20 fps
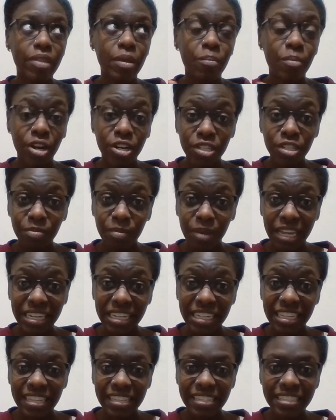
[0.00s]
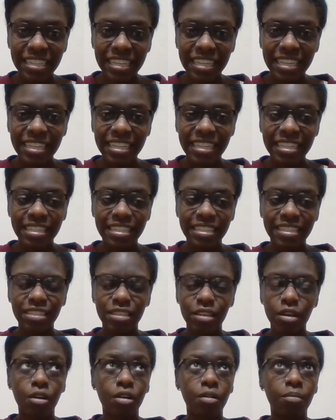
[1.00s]
March Madness
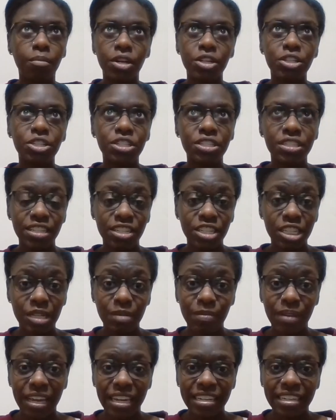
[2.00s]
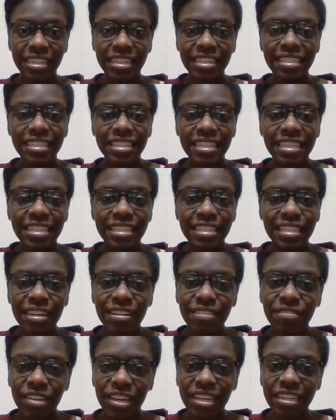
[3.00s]
is, or March Stitchy Madness is an
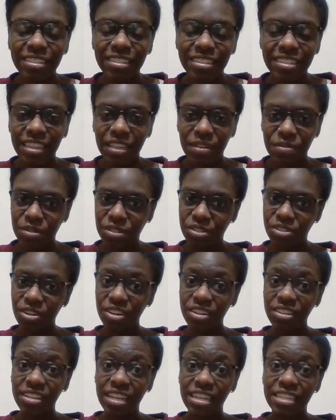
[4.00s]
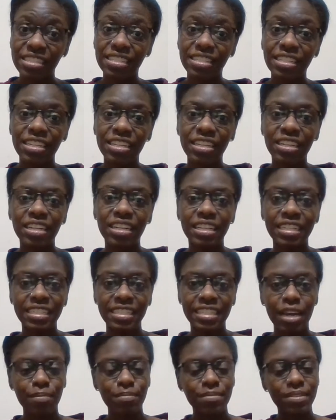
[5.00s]
event that was started last year and
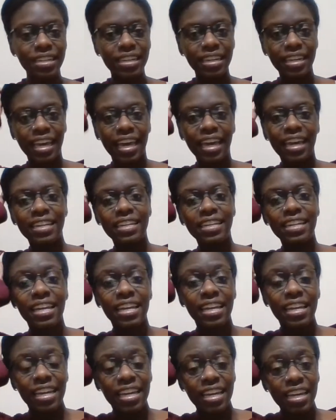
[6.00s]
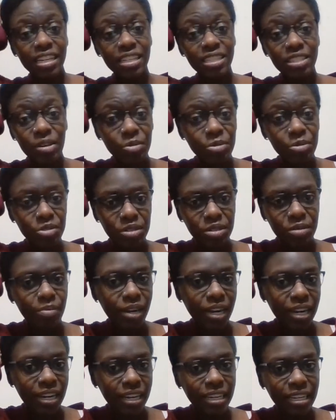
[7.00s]
is happening again. It's hosted
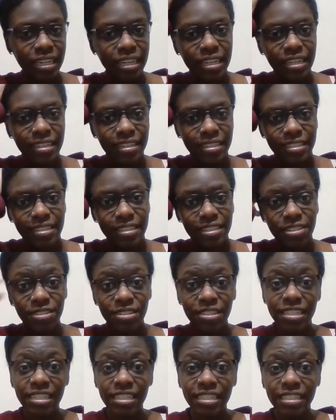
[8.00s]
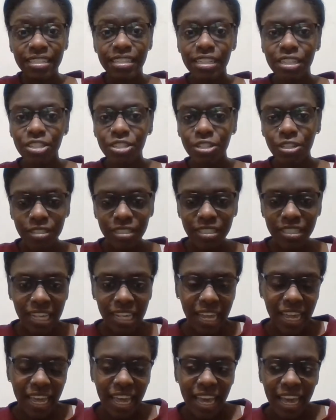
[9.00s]
by Still City Stitchers.
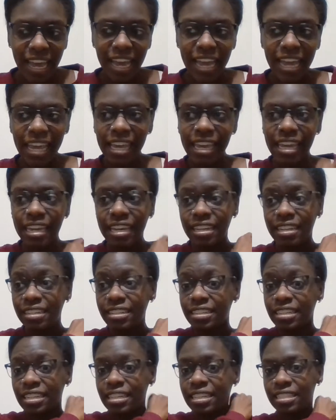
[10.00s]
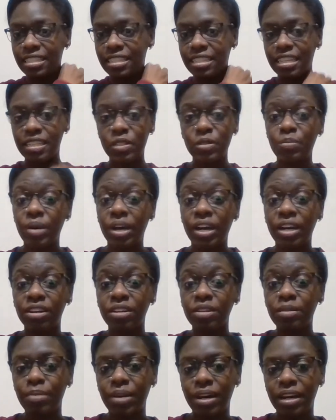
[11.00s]
And it's
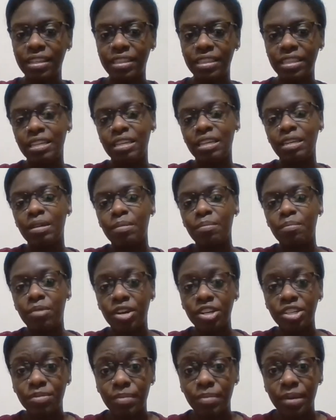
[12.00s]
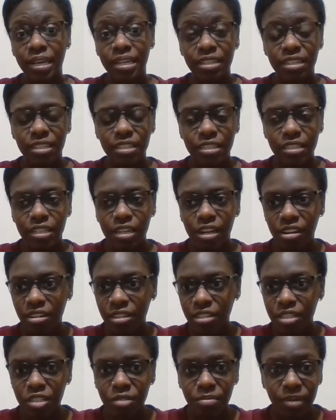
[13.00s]
inspired by the March Madness
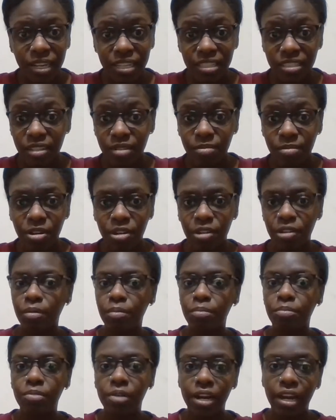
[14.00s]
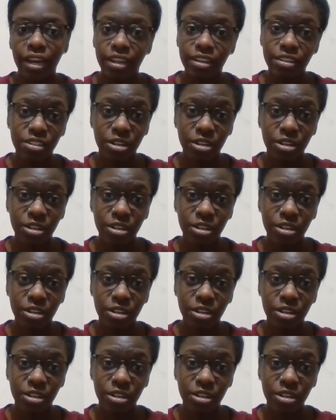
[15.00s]
college basketball bracket